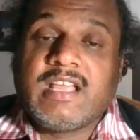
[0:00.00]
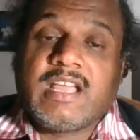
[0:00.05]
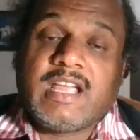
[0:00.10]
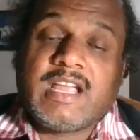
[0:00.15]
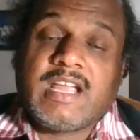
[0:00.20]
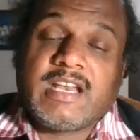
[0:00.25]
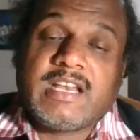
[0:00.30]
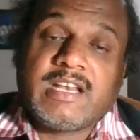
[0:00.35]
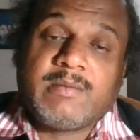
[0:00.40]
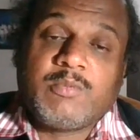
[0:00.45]

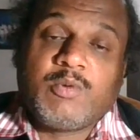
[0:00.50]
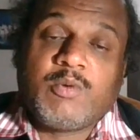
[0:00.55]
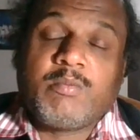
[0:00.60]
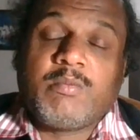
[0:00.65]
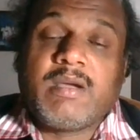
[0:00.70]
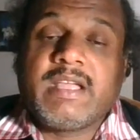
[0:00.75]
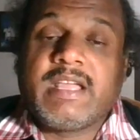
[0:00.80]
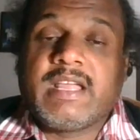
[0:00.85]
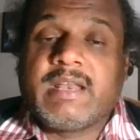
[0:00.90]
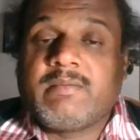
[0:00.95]
and in
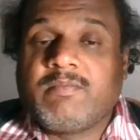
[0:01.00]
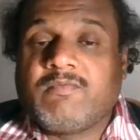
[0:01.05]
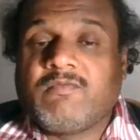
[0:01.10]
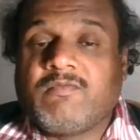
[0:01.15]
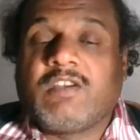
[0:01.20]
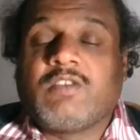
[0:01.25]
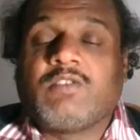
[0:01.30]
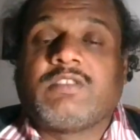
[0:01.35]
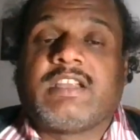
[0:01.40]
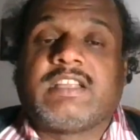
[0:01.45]
Mumbai and
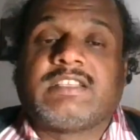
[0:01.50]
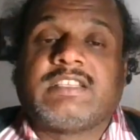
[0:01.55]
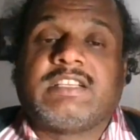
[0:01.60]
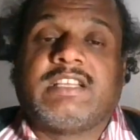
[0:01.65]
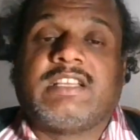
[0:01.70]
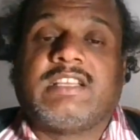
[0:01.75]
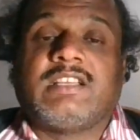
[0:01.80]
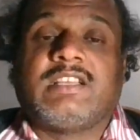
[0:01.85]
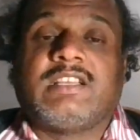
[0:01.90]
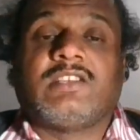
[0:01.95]
Vadodara
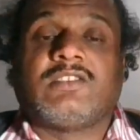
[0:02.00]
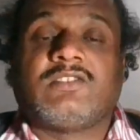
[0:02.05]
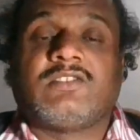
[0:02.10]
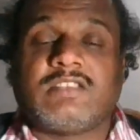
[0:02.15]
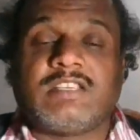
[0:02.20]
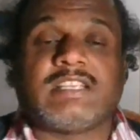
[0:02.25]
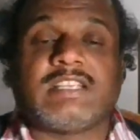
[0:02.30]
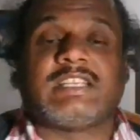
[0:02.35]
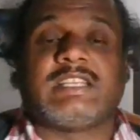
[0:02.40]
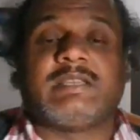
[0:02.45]
city. So
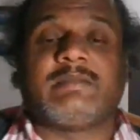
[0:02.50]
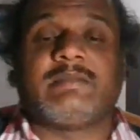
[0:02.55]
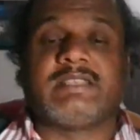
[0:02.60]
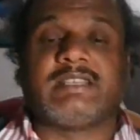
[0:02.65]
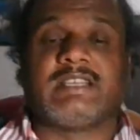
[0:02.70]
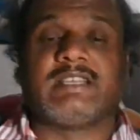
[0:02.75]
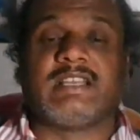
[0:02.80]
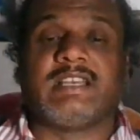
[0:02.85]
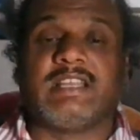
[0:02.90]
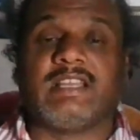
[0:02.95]
just see
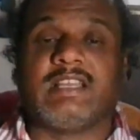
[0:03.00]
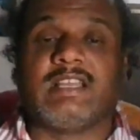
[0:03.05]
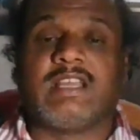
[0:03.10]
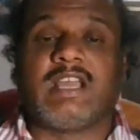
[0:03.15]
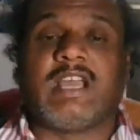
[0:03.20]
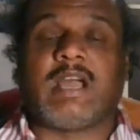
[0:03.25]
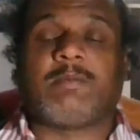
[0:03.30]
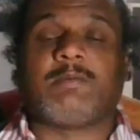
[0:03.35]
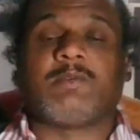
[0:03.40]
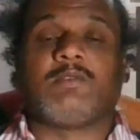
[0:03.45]
basically
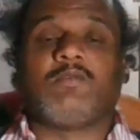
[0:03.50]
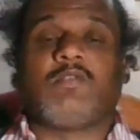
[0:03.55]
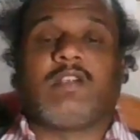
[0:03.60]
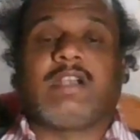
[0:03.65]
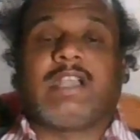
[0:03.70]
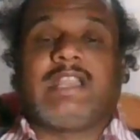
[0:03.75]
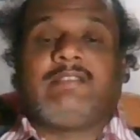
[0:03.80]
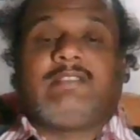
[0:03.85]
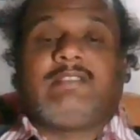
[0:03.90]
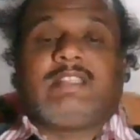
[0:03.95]
up to
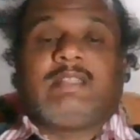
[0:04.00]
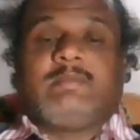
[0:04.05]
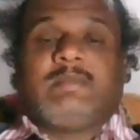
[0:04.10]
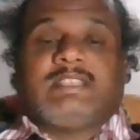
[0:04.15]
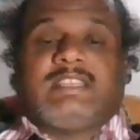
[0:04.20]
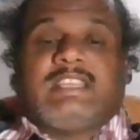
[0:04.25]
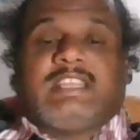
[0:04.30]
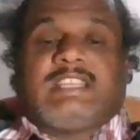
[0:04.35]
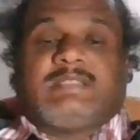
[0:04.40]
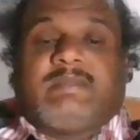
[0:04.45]
what level the
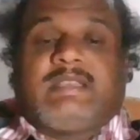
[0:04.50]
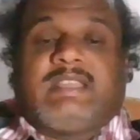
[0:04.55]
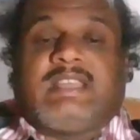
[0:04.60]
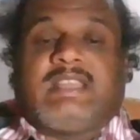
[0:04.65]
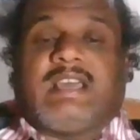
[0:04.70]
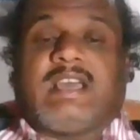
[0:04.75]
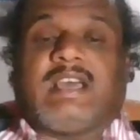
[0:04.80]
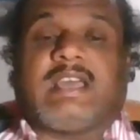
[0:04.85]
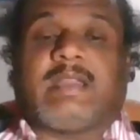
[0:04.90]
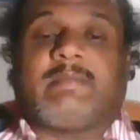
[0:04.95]
businessmen
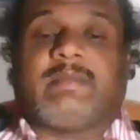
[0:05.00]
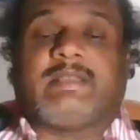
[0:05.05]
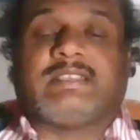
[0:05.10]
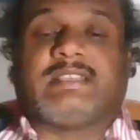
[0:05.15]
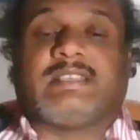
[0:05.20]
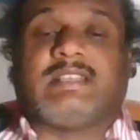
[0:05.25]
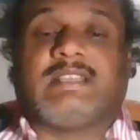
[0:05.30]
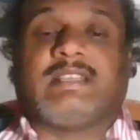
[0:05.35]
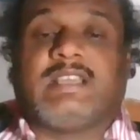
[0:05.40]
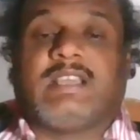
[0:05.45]
are
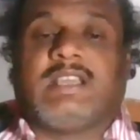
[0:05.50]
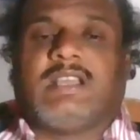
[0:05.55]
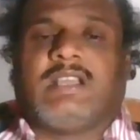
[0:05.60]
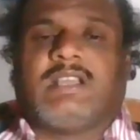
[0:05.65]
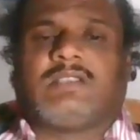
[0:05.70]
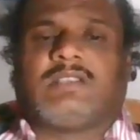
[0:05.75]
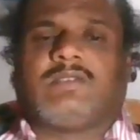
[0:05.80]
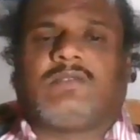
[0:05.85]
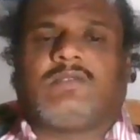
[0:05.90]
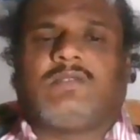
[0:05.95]
basically.
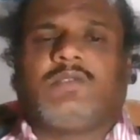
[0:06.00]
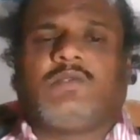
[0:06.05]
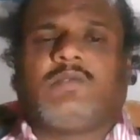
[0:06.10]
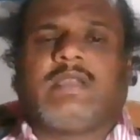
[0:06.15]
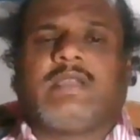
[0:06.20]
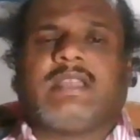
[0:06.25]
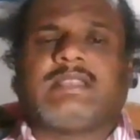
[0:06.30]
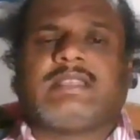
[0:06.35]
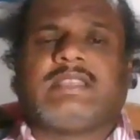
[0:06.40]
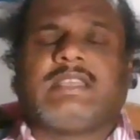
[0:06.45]
So you
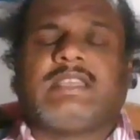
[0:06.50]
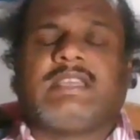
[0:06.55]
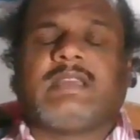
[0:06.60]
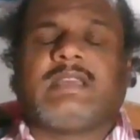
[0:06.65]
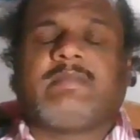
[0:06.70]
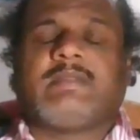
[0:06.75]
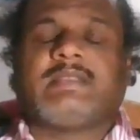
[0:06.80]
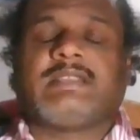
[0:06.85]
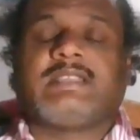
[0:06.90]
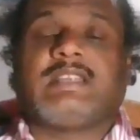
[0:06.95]
can
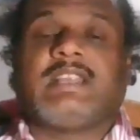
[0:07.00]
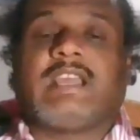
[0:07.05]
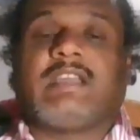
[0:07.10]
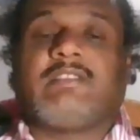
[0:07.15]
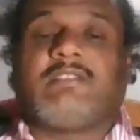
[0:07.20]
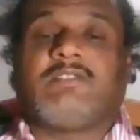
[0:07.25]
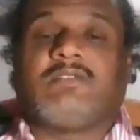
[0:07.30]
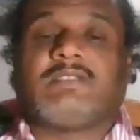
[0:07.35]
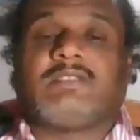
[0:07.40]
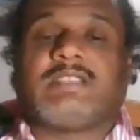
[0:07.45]
here basically I
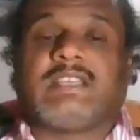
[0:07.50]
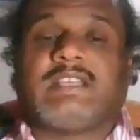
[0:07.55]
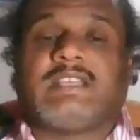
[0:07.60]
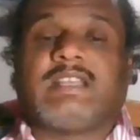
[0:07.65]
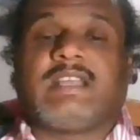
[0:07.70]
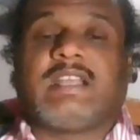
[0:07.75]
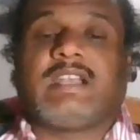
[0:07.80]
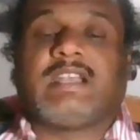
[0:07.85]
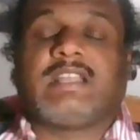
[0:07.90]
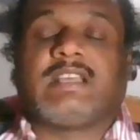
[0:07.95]
want to say
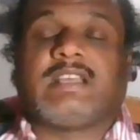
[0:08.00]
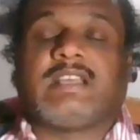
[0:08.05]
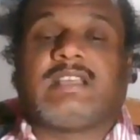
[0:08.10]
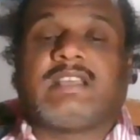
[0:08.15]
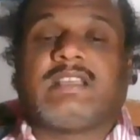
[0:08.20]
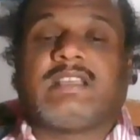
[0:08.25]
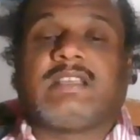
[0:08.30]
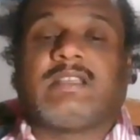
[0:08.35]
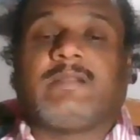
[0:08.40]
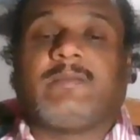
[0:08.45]

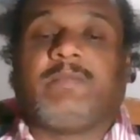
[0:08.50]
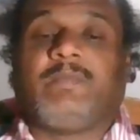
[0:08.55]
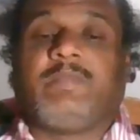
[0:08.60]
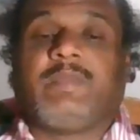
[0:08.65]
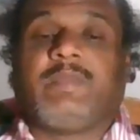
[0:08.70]
that